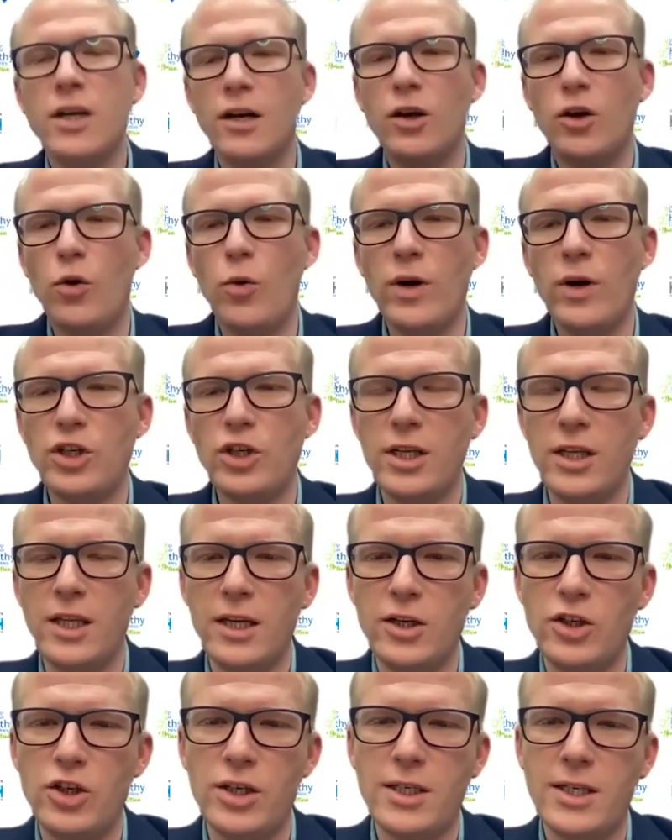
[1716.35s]
a question
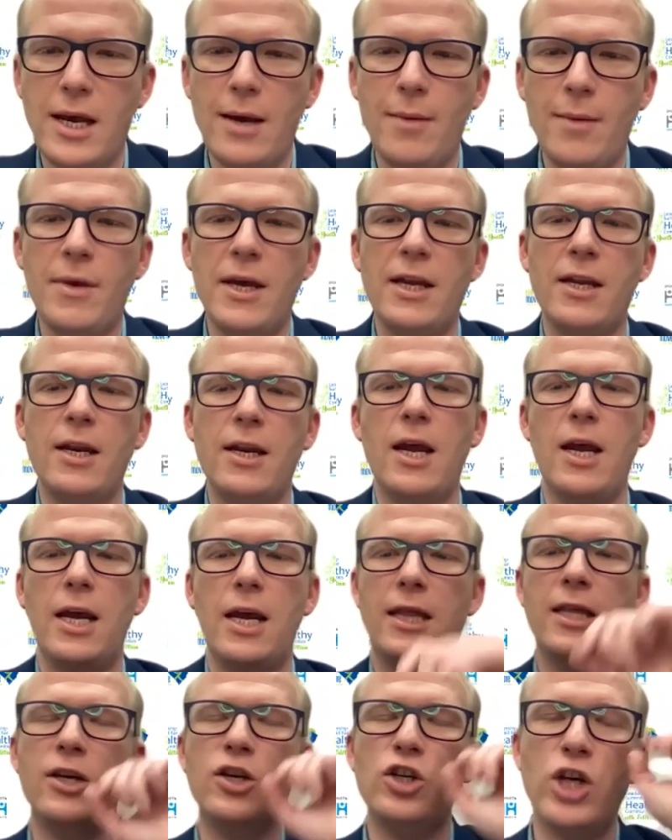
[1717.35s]
that just came in
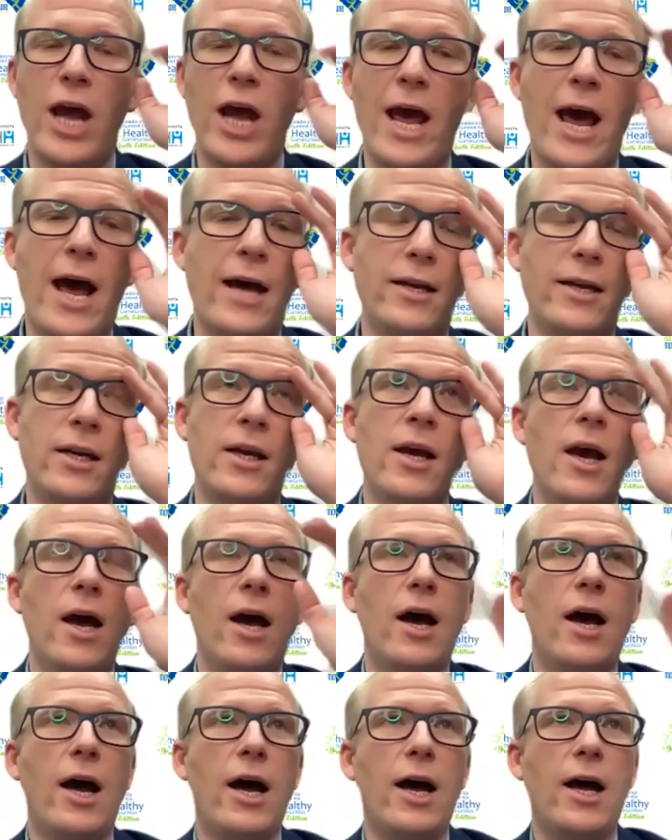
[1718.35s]
the chat.
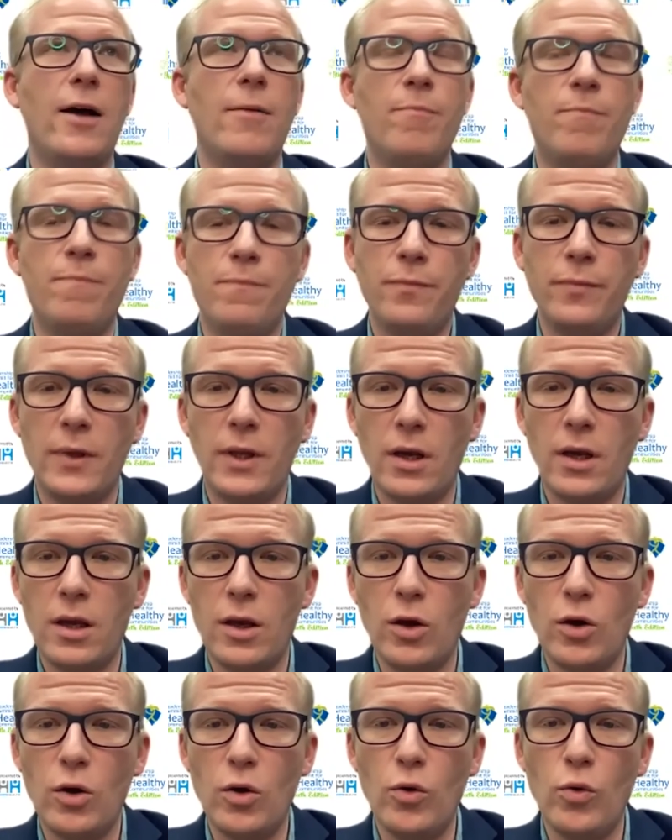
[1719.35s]

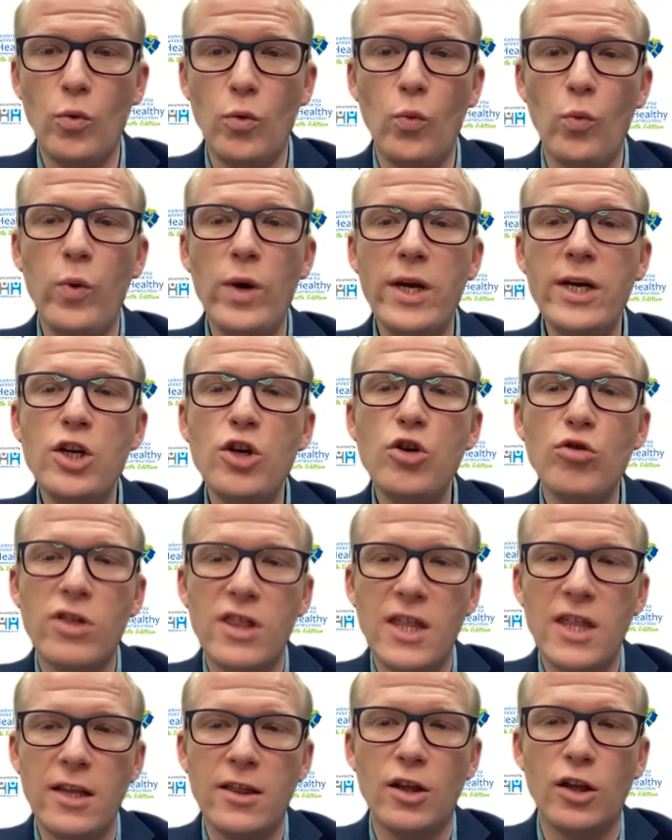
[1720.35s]
When do you
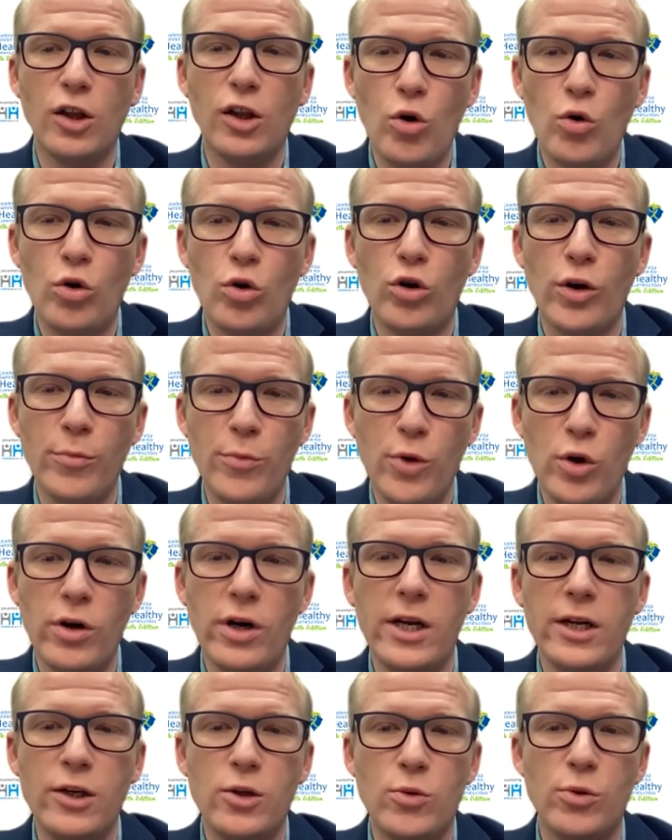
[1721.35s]
think the local
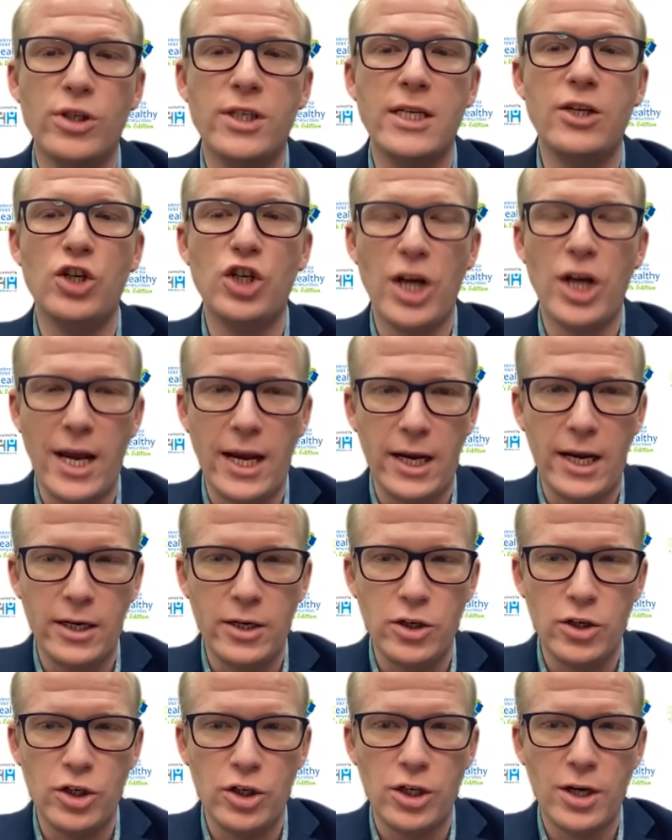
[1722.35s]
communities will see
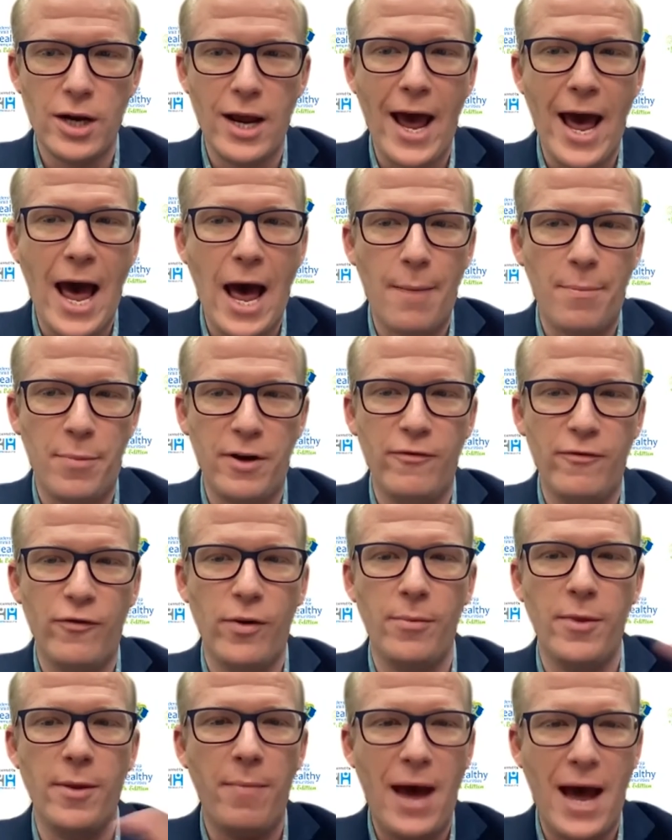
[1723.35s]
change happen
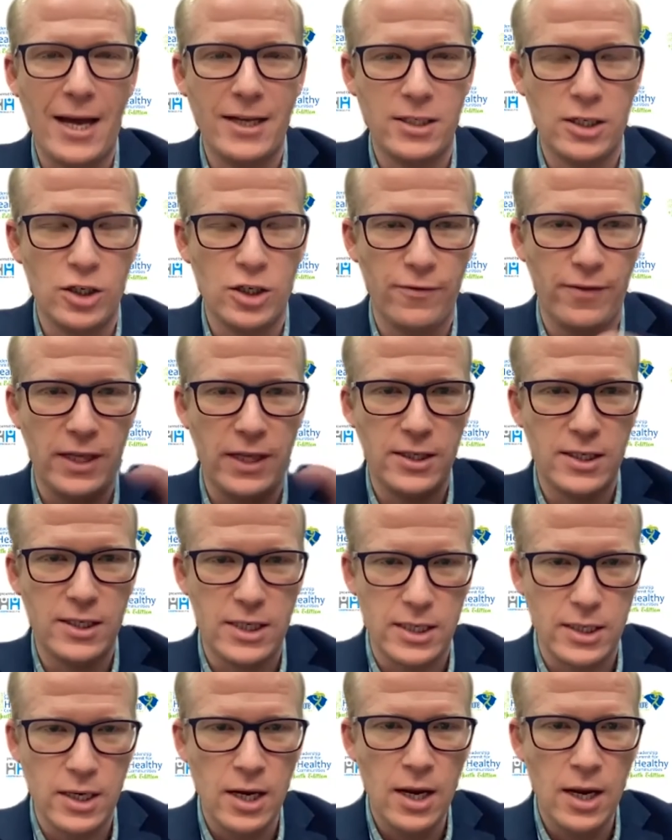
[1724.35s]
from the passage of this